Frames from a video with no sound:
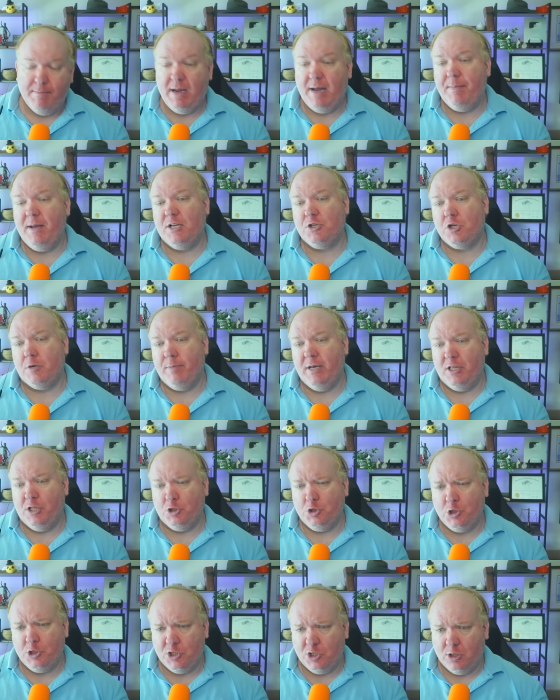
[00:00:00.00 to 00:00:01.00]
Maybe it should be
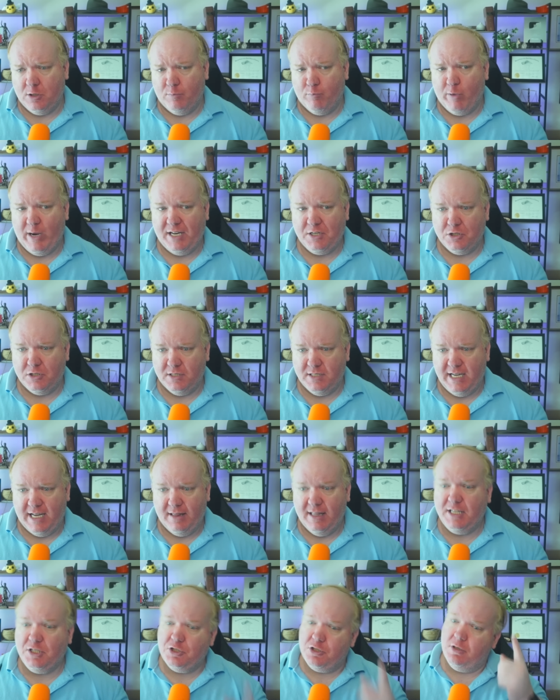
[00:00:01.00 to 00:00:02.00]
the judicial branch
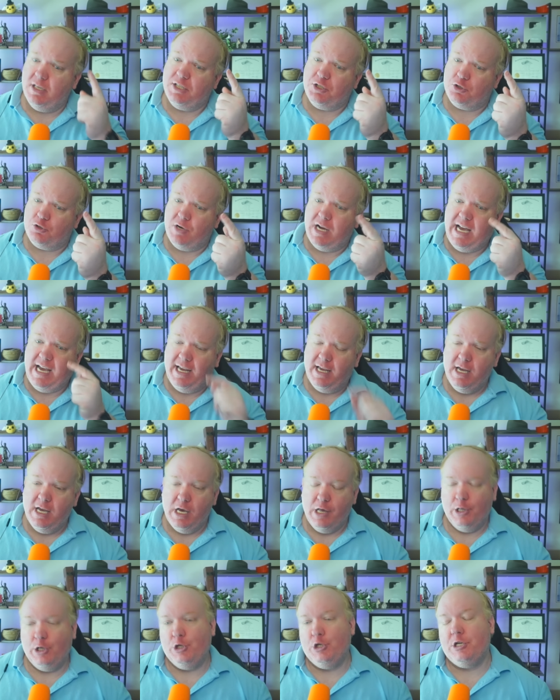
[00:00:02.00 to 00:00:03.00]
instead. Let's let's try
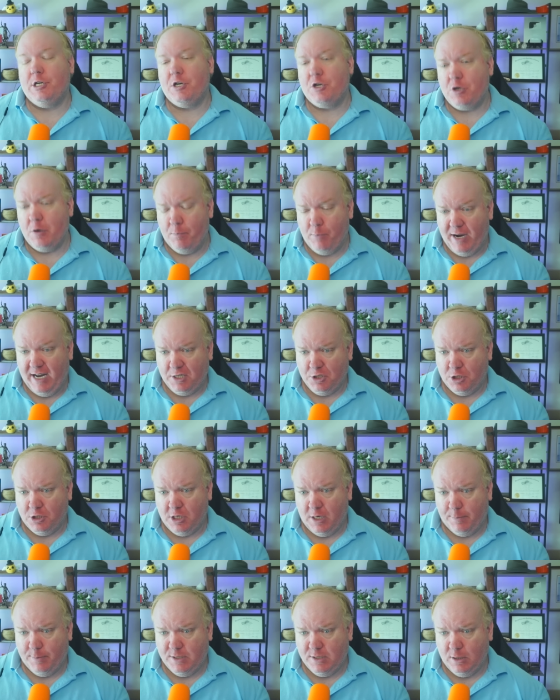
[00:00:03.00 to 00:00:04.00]
the judicial branch
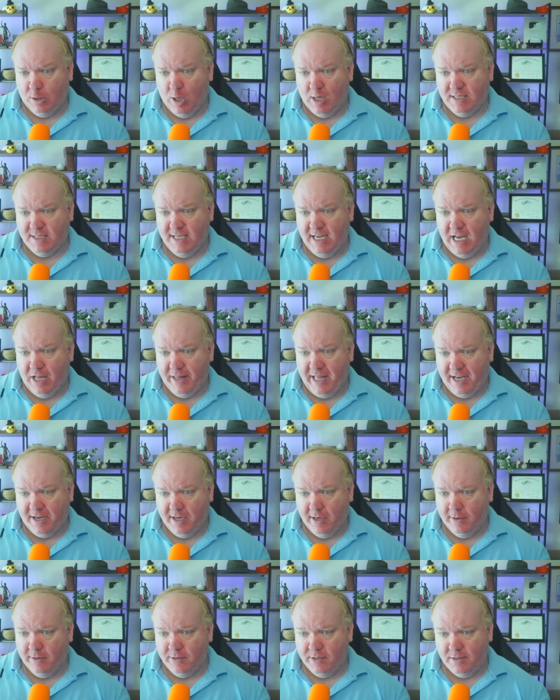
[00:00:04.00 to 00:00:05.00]
interprets the law and see how that
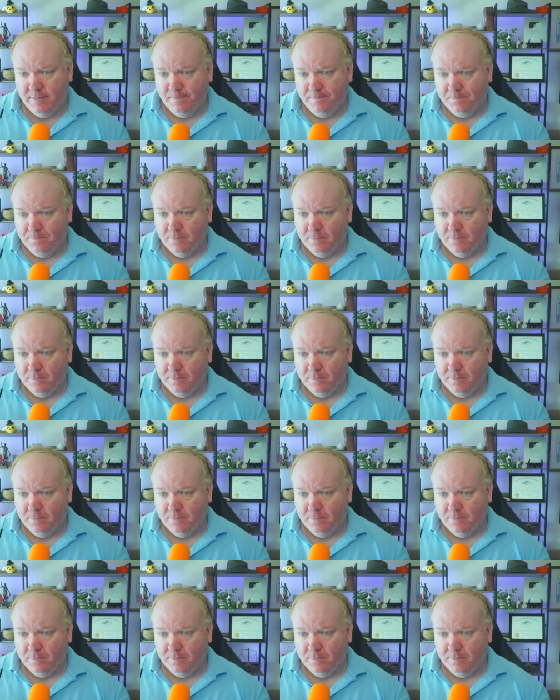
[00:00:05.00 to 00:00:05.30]
goes.